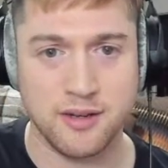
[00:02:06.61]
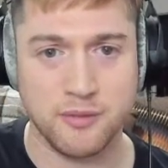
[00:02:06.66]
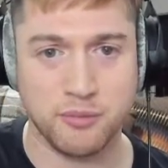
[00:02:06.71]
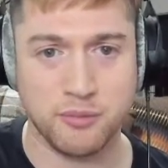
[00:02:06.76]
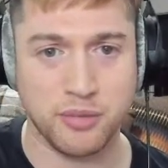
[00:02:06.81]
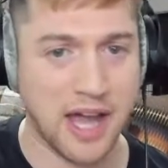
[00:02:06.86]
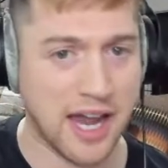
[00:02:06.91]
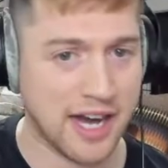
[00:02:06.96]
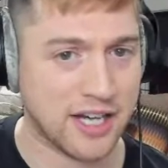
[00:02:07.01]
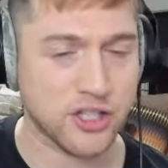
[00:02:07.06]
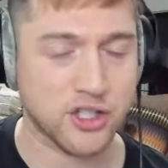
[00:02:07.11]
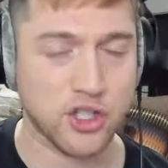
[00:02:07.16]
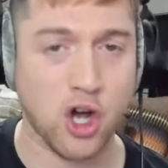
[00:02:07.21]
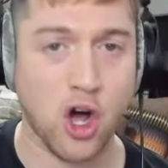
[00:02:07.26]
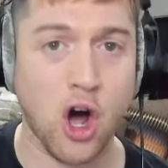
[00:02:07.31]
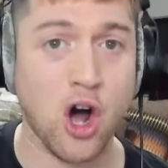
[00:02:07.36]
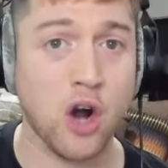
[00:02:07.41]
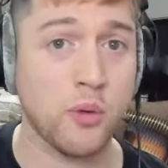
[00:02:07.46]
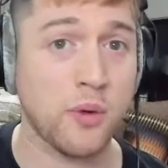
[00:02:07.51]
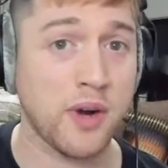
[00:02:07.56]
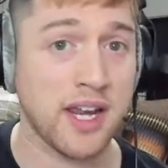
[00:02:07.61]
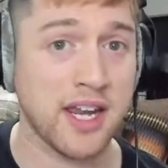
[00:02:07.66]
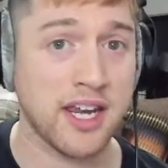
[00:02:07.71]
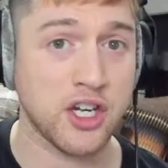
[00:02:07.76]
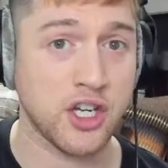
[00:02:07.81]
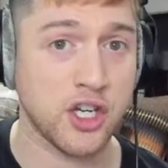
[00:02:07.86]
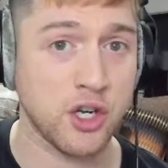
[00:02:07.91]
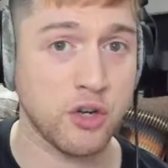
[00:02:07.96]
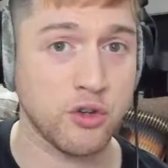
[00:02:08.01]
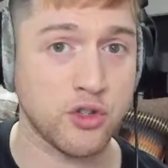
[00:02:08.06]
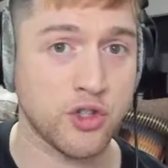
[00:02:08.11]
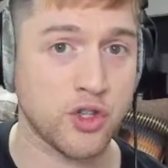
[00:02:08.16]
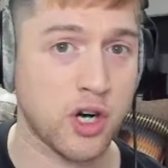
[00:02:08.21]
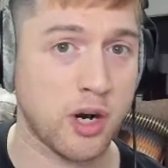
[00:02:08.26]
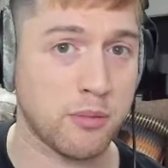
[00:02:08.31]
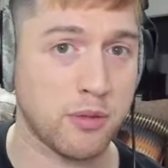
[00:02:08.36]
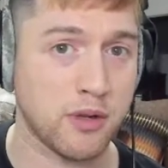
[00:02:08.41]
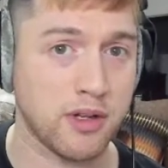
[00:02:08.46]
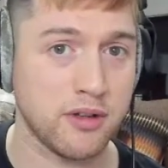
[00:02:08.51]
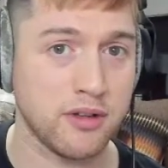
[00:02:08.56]
Black is already in huge
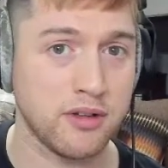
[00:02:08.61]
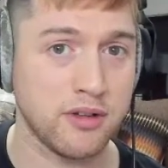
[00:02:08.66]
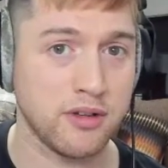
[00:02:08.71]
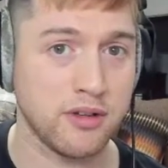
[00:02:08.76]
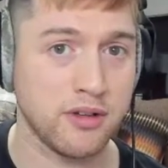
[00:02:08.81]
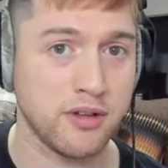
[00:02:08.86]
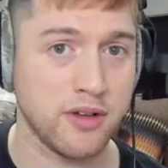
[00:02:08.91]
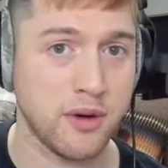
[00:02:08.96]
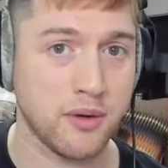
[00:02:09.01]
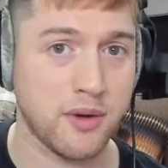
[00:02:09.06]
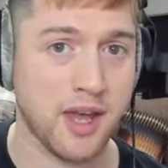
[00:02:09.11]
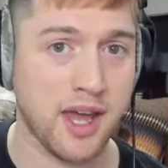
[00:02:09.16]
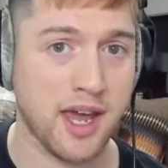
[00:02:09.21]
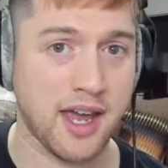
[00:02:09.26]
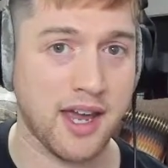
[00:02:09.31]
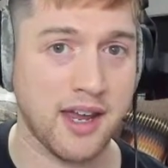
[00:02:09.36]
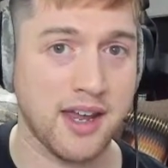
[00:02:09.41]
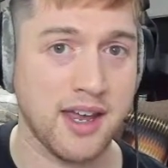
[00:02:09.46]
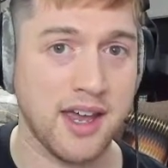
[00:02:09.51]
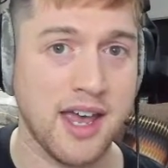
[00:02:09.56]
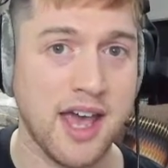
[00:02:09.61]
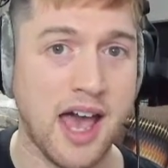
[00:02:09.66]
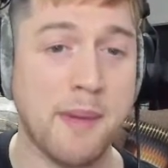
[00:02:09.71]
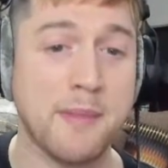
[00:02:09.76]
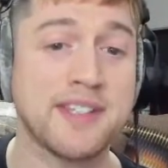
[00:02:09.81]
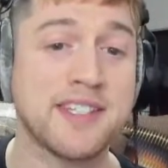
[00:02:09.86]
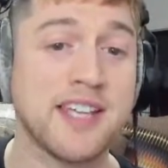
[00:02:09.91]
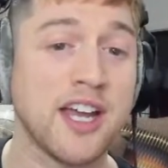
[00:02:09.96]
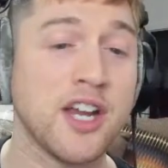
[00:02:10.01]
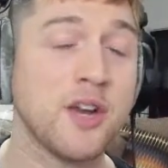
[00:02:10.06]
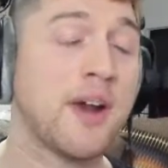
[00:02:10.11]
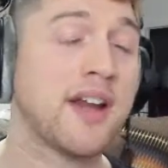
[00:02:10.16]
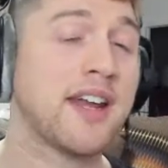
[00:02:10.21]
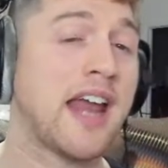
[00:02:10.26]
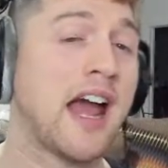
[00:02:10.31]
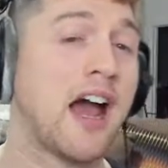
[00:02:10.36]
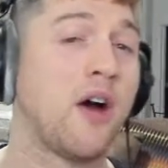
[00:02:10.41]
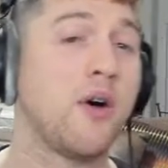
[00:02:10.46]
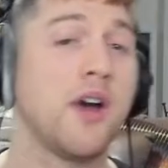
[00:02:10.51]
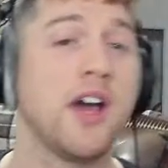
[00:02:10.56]
trouble, okay? I'm going to tell you right
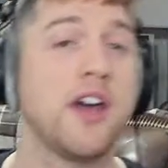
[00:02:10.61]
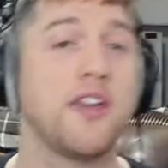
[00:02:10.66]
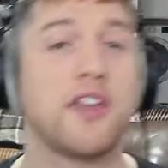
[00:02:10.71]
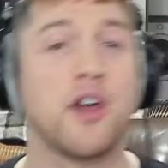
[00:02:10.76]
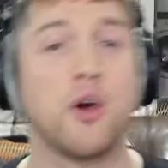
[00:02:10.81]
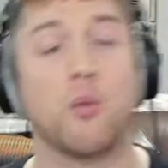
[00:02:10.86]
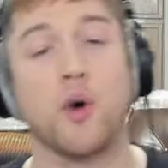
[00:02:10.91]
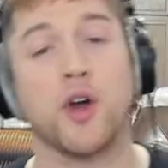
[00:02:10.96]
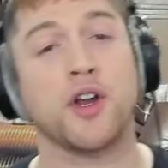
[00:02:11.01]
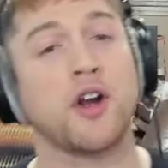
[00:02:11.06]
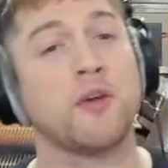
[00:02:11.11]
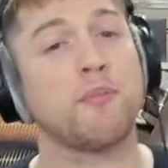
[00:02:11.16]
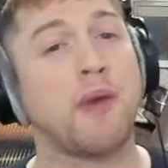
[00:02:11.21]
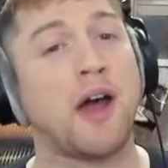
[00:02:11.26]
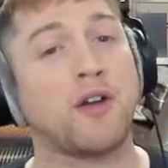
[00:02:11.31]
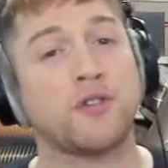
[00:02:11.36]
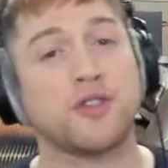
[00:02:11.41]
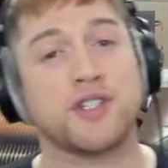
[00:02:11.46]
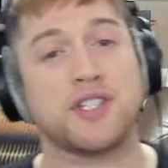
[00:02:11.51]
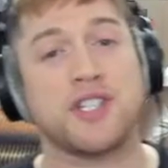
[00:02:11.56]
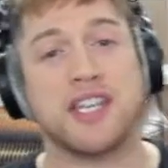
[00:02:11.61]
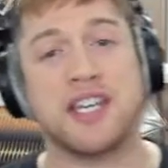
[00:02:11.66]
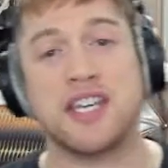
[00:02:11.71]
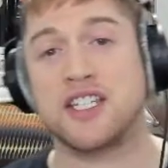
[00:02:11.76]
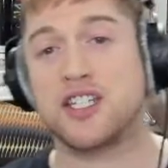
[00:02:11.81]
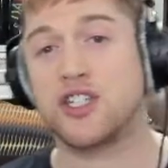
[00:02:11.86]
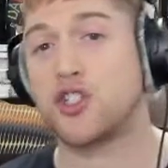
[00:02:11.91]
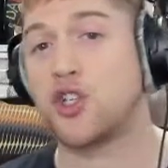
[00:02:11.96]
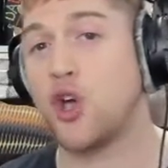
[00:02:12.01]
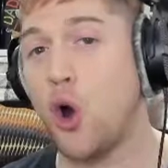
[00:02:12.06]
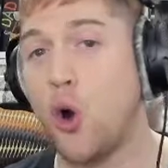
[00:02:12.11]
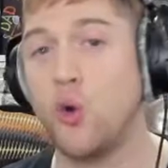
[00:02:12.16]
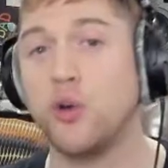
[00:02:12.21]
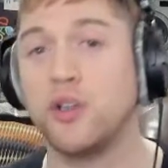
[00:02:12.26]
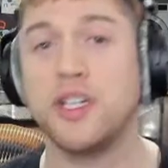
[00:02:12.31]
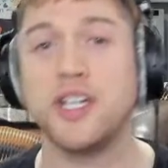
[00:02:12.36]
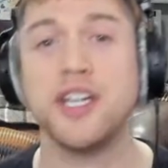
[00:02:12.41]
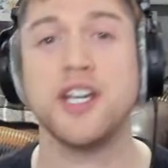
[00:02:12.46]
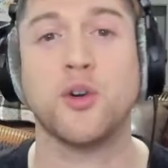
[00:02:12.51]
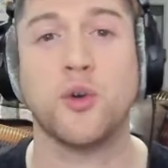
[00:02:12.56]
now that what you're about to see is
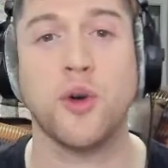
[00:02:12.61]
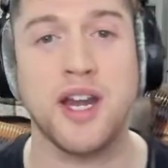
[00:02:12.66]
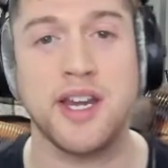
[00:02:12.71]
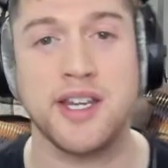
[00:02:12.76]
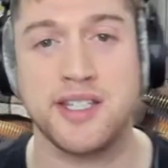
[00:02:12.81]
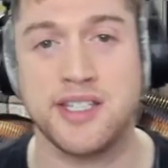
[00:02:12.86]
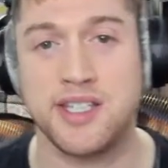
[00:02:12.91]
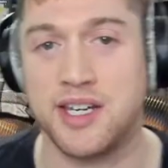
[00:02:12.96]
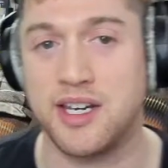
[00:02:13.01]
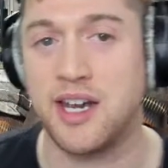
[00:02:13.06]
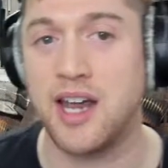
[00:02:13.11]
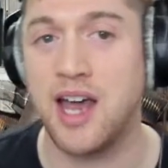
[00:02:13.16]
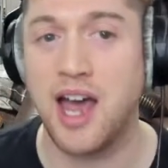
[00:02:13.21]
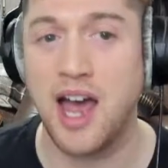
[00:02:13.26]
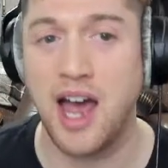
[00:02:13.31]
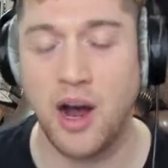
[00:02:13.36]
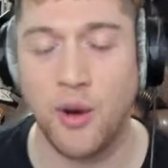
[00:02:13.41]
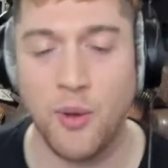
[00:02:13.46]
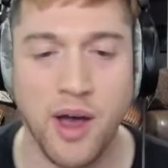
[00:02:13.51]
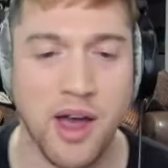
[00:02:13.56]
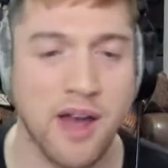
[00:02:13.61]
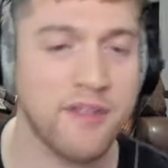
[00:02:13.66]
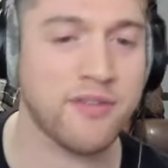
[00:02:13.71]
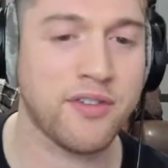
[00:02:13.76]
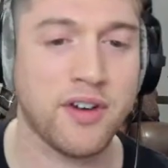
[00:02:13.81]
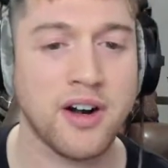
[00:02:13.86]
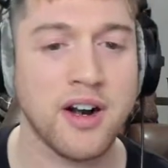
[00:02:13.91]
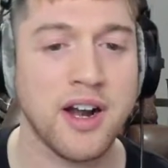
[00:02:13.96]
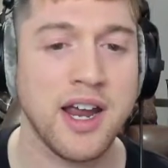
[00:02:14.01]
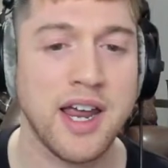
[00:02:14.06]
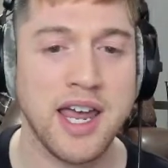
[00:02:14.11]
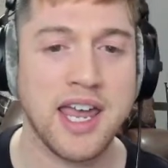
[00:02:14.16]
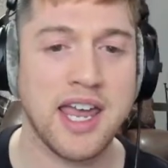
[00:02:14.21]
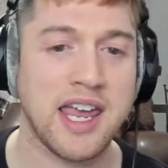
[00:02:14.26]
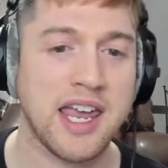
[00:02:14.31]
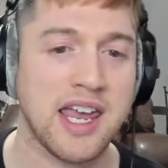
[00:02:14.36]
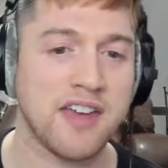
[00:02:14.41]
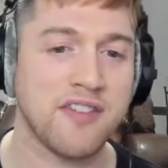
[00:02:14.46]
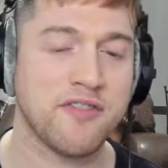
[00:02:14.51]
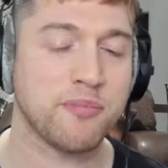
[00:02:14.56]
totally crazy. However,
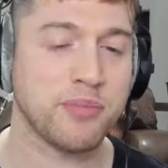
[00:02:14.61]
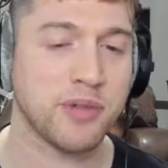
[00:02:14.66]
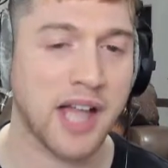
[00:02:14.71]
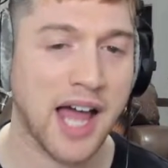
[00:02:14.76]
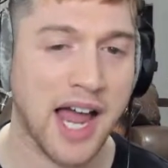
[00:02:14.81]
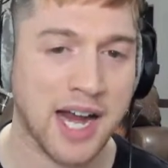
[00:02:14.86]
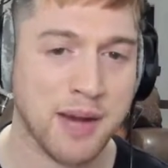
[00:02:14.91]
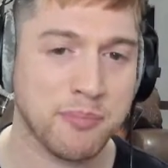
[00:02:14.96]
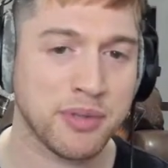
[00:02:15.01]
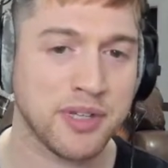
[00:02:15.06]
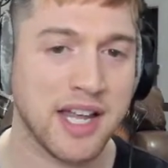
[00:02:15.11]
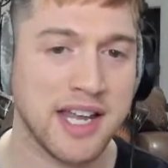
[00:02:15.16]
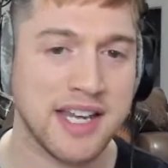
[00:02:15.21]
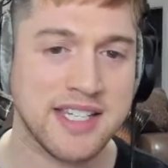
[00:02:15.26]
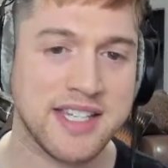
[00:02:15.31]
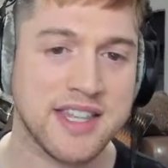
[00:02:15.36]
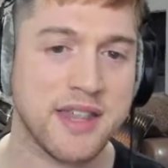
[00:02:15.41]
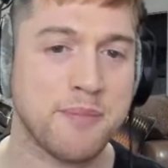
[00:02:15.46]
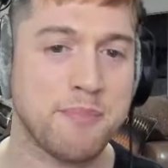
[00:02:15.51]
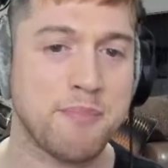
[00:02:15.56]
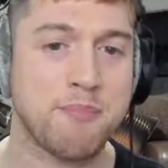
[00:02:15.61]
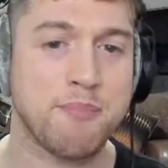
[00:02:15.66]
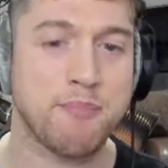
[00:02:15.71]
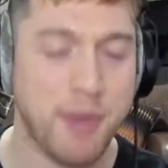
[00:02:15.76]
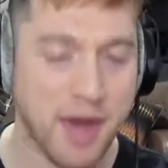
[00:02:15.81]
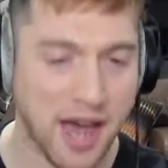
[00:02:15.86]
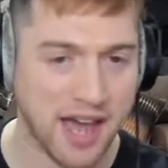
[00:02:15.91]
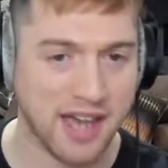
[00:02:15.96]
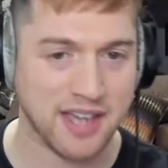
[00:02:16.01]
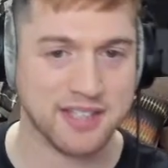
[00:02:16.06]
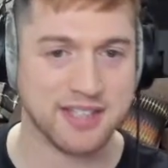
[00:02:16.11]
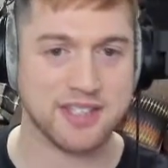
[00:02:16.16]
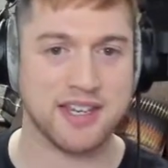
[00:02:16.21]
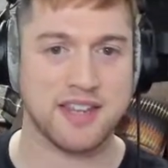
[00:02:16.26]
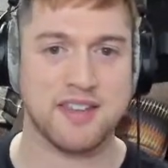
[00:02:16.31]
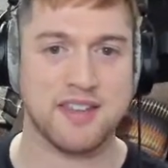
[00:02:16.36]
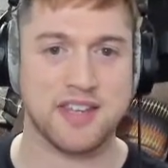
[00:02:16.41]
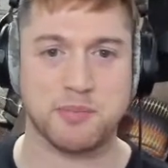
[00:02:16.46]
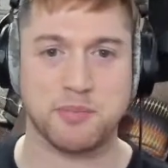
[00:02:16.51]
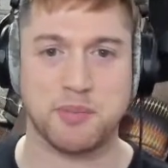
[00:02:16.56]
if black plays the best in
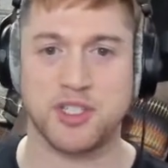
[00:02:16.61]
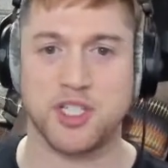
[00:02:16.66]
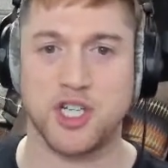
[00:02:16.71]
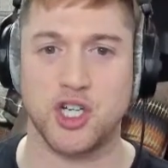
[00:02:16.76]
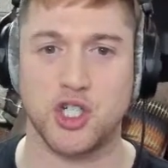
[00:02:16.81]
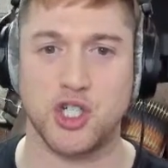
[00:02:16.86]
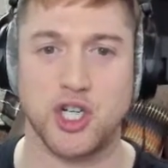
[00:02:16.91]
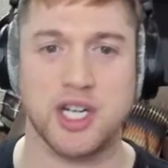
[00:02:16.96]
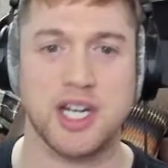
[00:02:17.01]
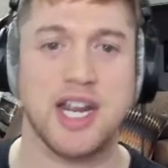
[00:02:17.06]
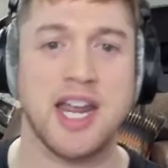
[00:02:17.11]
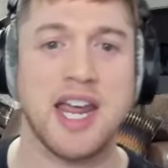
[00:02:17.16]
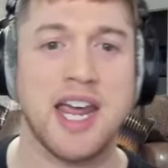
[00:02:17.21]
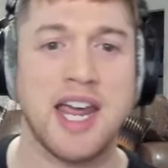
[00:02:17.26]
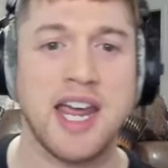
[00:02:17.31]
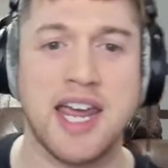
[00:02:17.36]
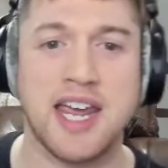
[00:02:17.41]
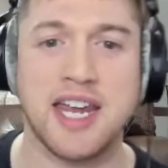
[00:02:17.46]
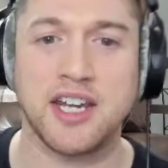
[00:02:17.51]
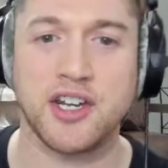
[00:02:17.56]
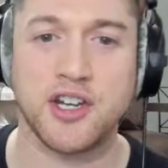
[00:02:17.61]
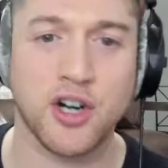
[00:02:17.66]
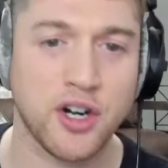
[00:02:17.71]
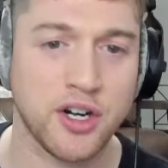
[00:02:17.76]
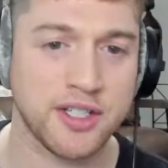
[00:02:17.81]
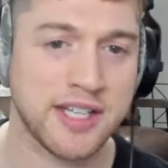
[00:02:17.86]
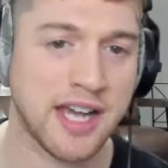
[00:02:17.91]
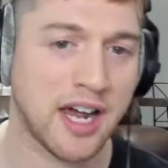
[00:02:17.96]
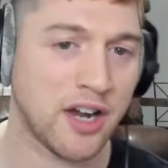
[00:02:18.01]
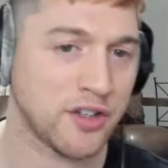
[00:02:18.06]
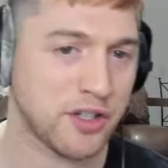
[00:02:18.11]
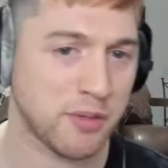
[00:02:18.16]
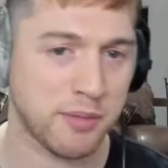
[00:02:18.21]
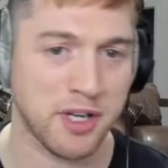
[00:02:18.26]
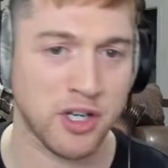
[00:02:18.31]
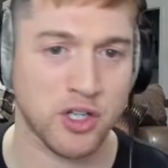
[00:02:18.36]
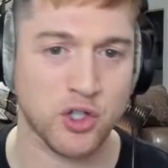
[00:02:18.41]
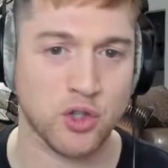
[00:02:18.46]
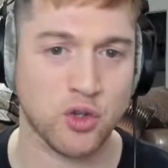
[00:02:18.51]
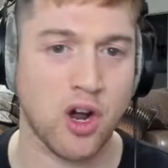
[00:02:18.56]
this position, it turns out to be
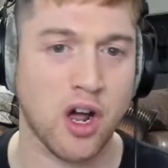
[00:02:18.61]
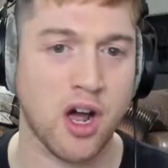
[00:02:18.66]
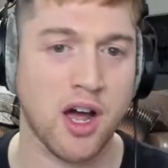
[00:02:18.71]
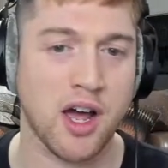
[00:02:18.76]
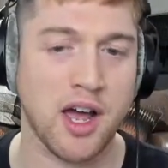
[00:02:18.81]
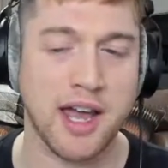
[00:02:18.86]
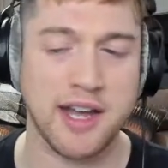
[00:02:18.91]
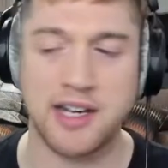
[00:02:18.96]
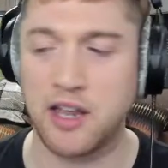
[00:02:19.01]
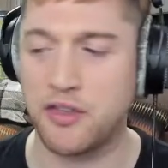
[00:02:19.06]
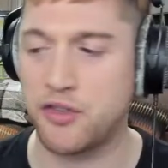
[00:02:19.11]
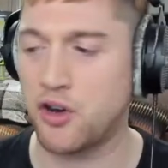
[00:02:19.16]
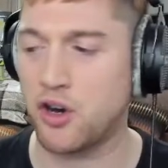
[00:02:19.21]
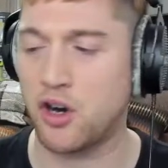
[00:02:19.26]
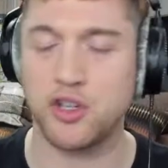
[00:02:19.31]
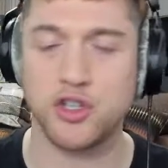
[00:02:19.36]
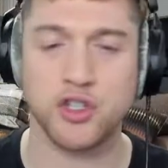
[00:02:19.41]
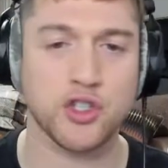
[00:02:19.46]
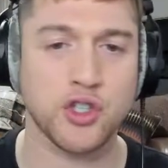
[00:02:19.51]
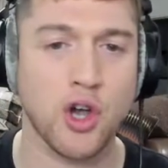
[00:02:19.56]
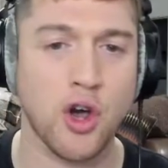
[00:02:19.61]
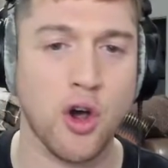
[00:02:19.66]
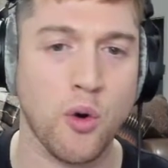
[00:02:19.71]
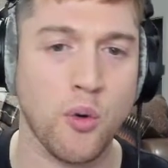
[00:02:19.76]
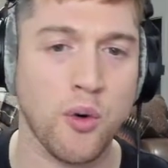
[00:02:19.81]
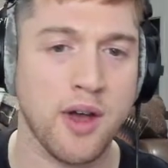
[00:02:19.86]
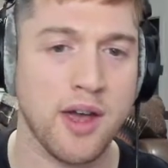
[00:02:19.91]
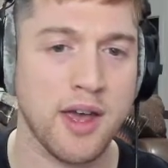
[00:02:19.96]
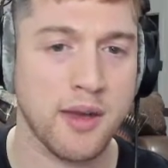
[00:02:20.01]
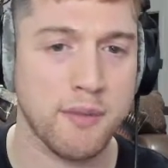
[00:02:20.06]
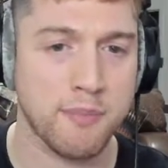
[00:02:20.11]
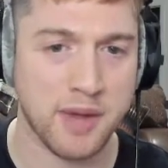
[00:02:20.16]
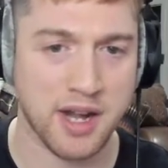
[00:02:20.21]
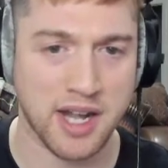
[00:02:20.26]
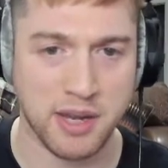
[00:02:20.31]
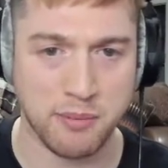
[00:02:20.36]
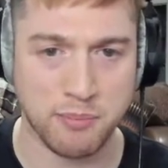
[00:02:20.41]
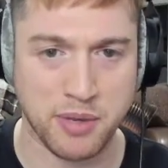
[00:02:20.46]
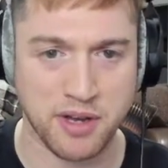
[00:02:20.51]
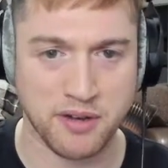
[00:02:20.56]
a draw, and yet there are so
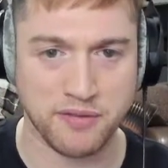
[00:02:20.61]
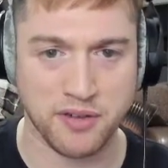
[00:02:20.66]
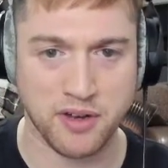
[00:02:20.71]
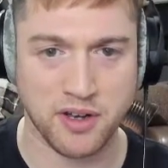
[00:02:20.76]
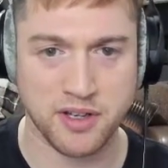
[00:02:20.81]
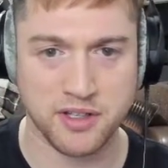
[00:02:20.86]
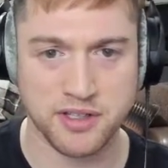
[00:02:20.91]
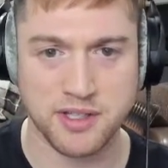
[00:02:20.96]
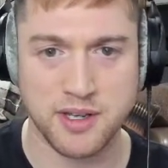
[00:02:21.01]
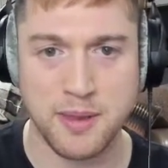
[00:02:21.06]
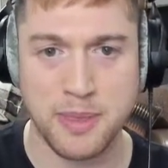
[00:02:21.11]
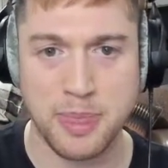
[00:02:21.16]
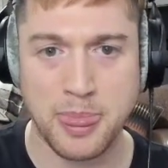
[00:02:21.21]
many pitfalls.